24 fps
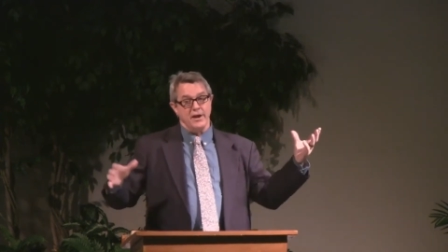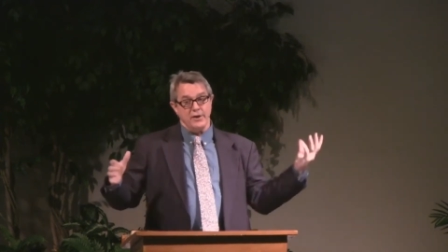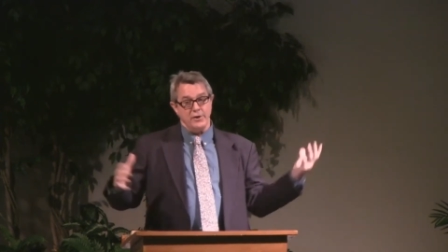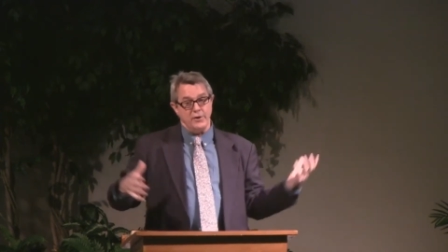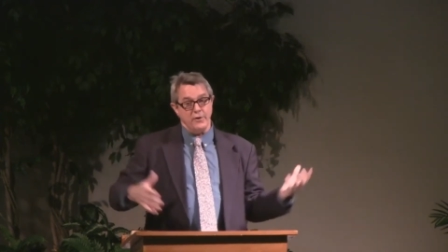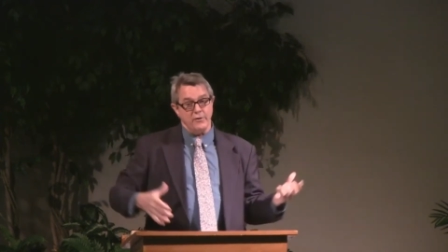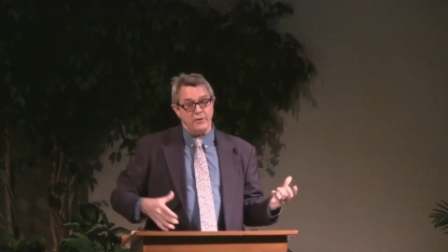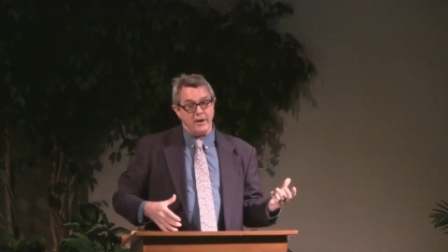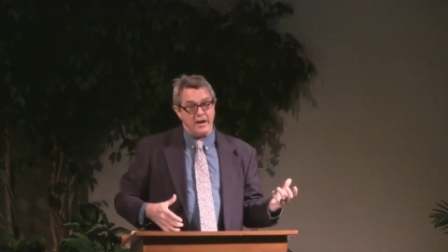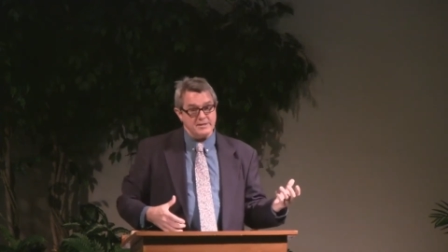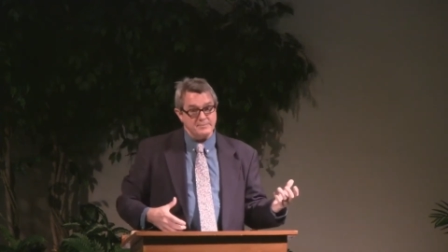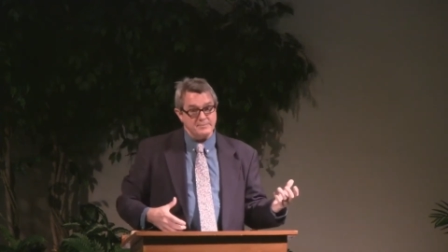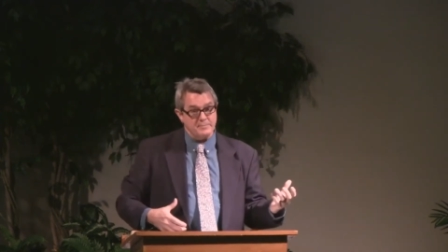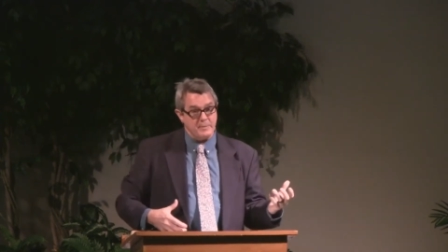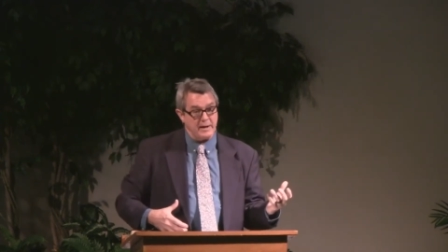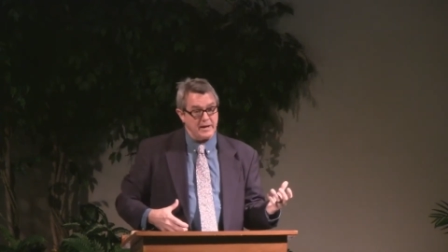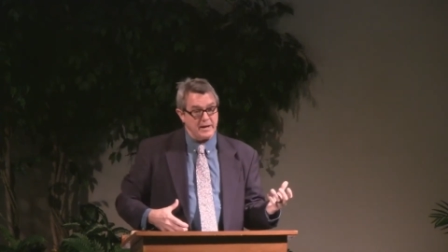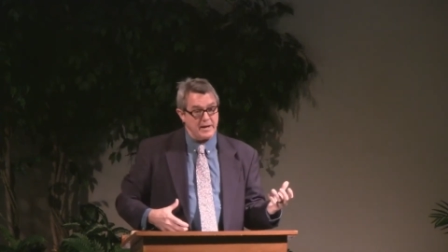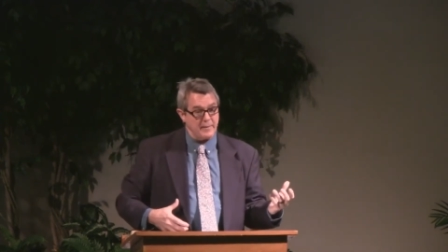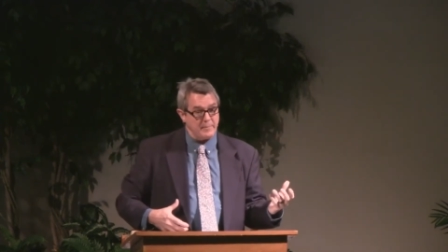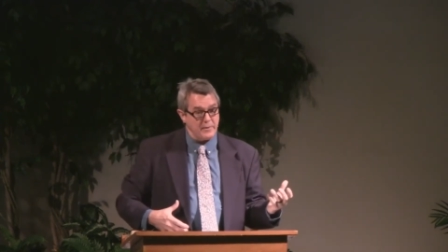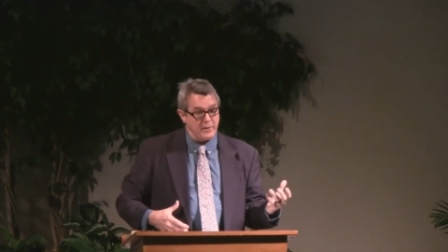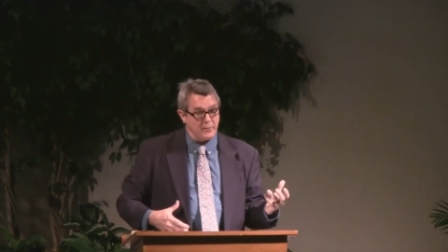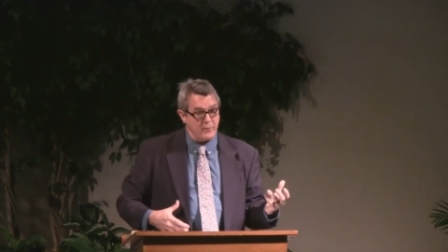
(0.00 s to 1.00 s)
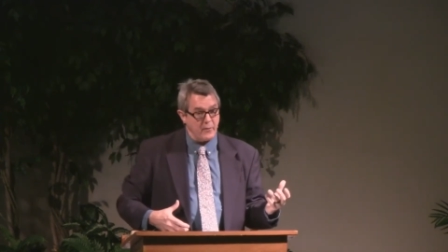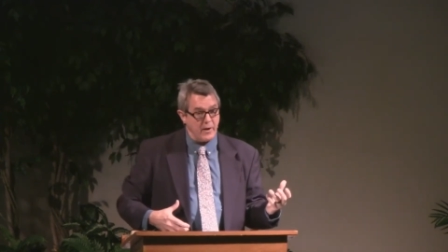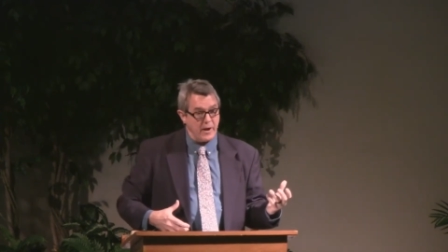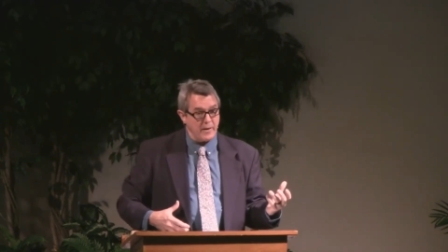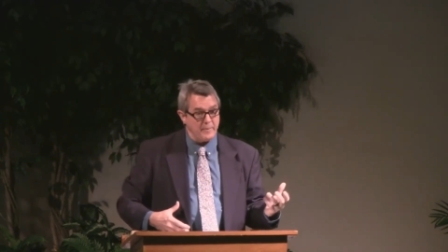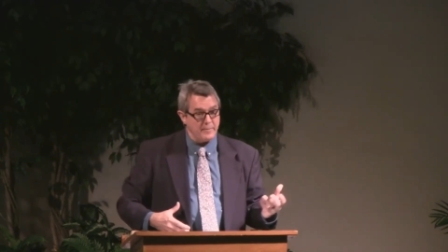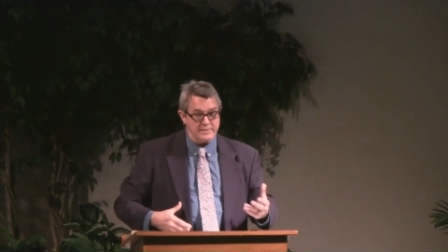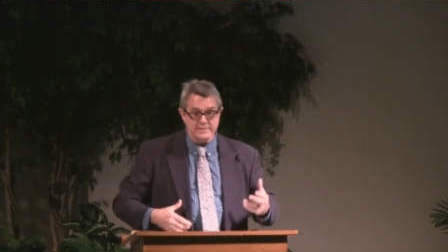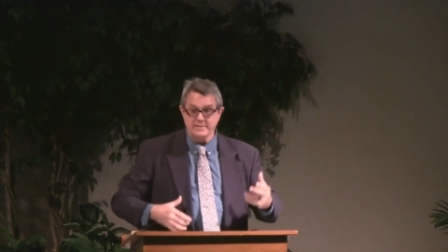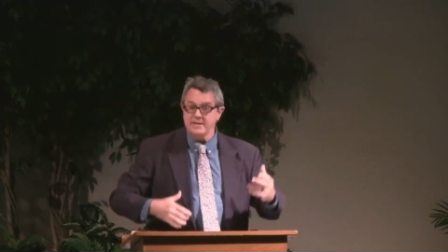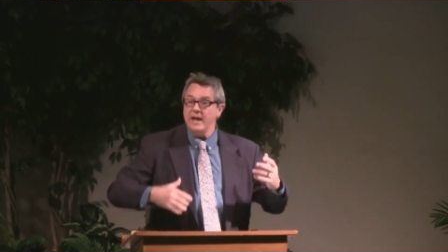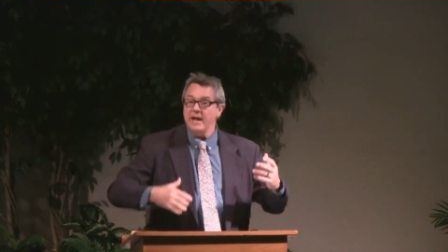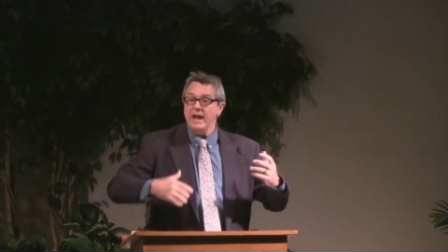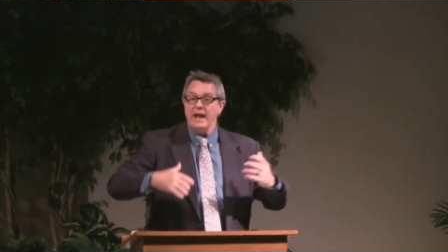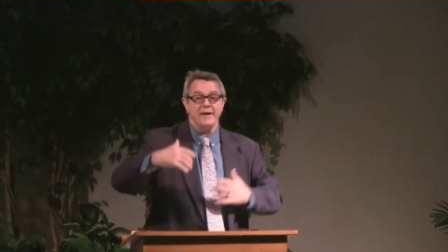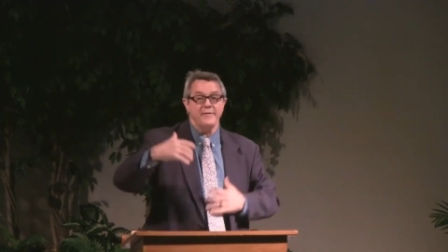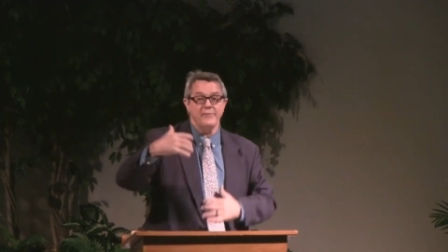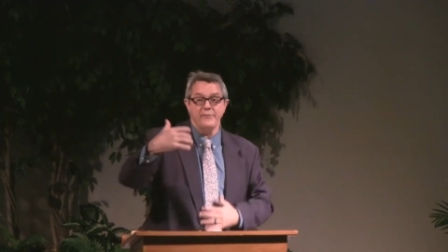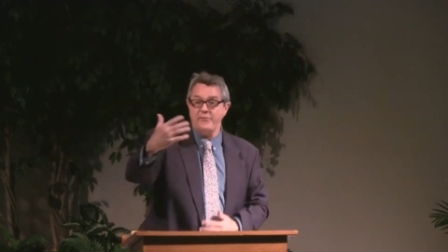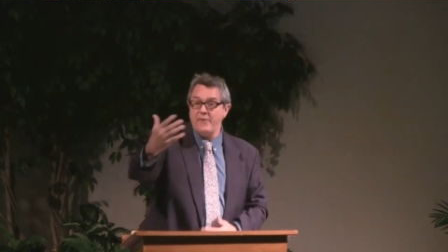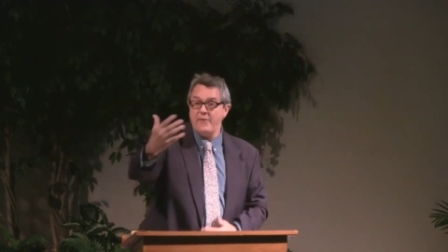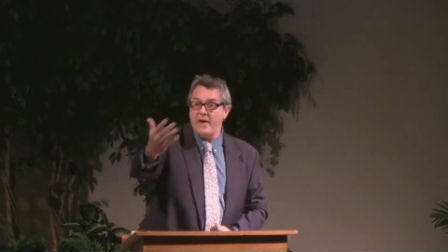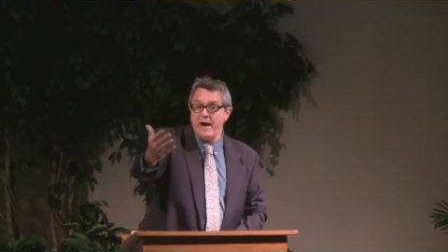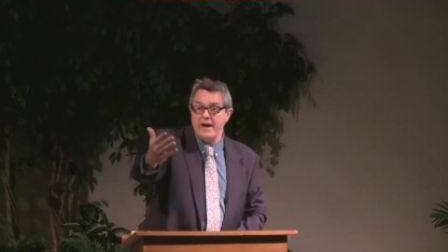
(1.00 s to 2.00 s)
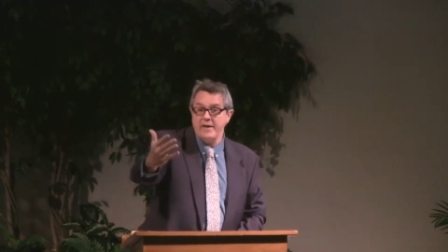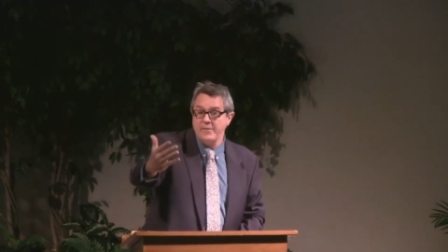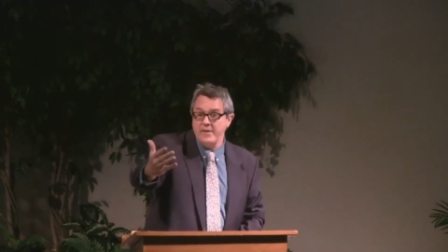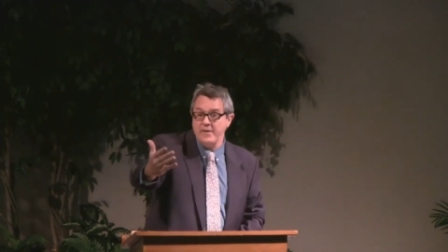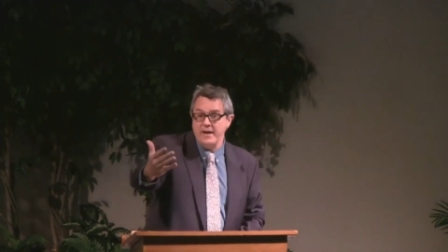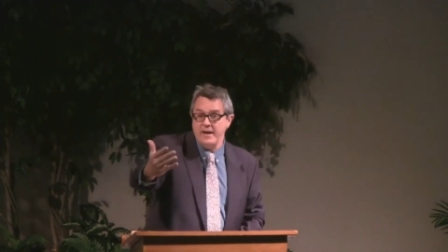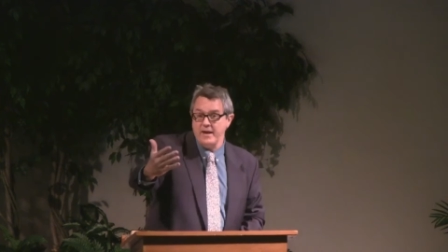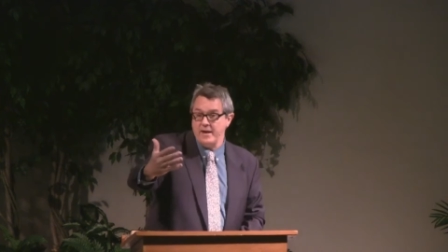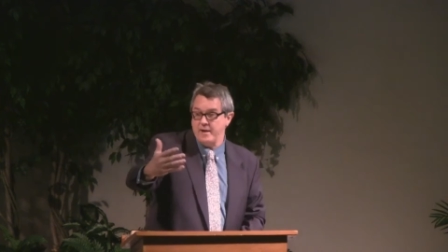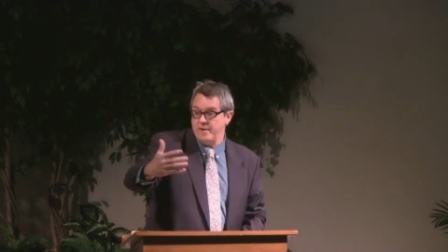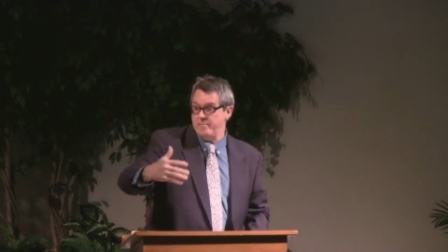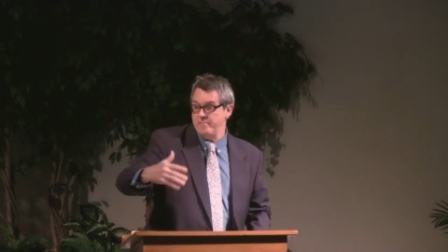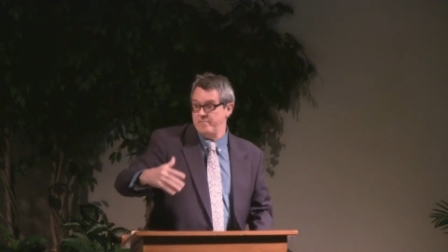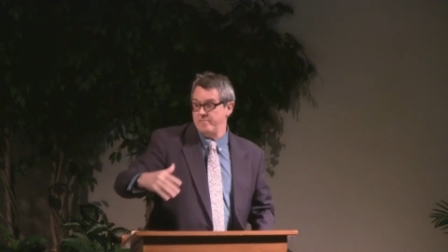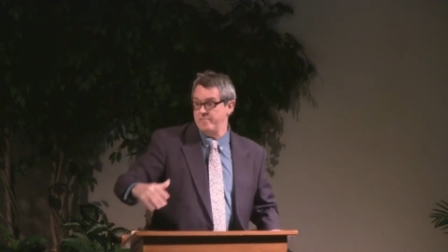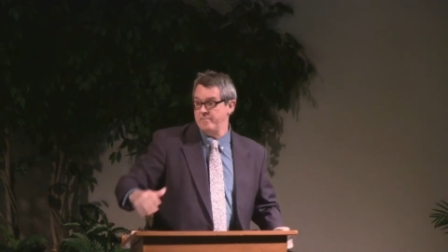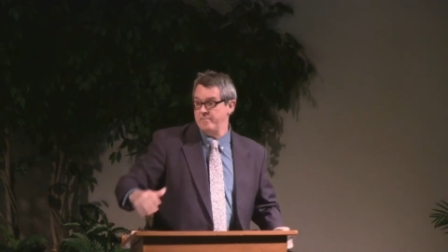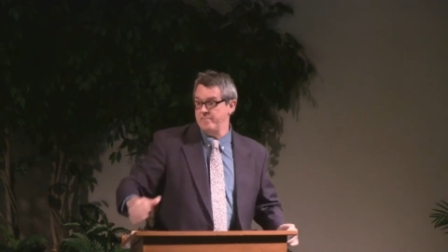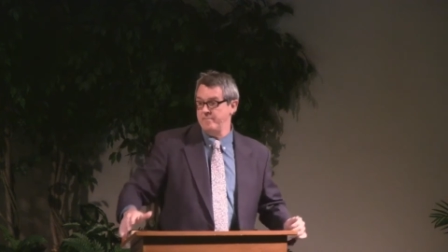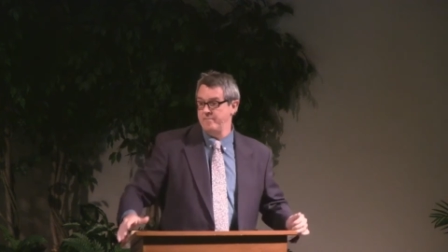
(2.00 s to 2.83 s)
you guys pick up your weapons and fight them,